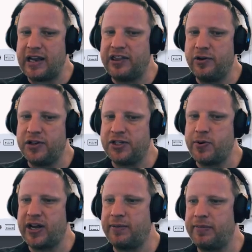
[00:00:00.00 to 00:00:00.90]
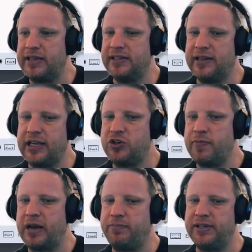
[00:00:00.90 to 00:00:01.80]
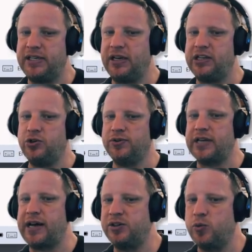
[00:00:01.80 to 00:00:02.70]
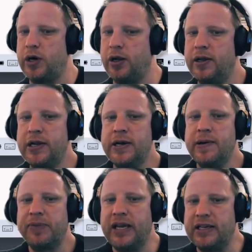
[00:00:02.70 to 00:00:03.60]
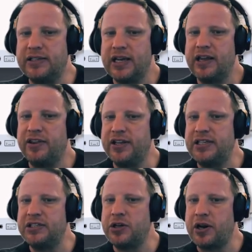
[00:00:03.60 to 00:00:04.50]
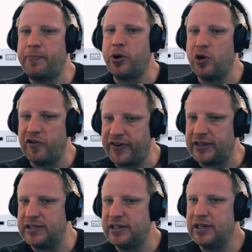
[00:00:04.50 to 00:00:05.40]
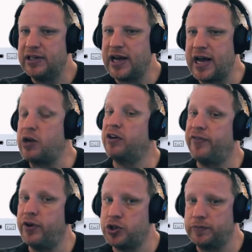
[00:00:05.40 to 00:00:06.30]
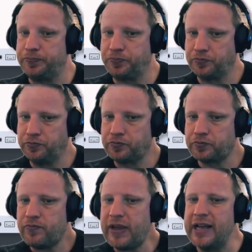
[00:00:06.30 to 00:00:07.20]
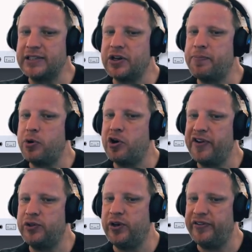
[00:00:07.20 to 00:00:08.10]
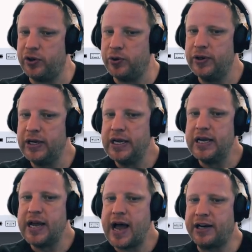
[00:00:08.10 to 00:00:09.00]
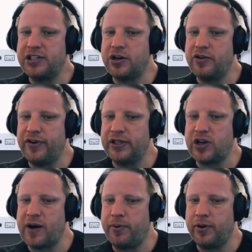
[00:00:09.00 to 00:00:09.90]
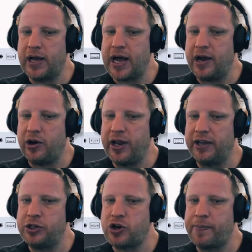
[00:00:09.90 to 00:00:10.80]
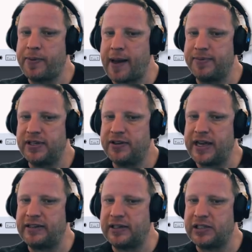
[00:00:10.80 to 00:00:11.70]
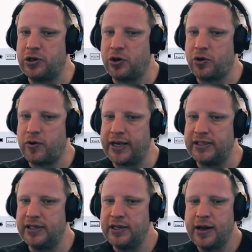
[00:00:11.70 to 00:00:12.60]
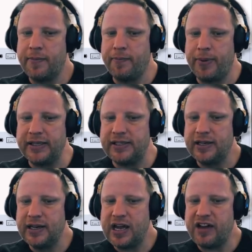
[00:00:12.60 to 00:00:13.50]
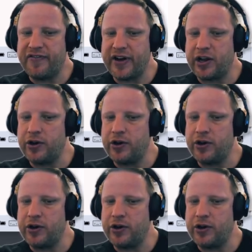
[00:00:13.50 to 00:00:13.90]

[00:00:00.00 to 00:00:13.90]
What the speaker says: through this book, and I'm guessing that you might be seeing at your side as well, is this is not a perfect conversion. It's not a perfect review. And so, for example, looking at the drop caps, that doesn't look great. But if I go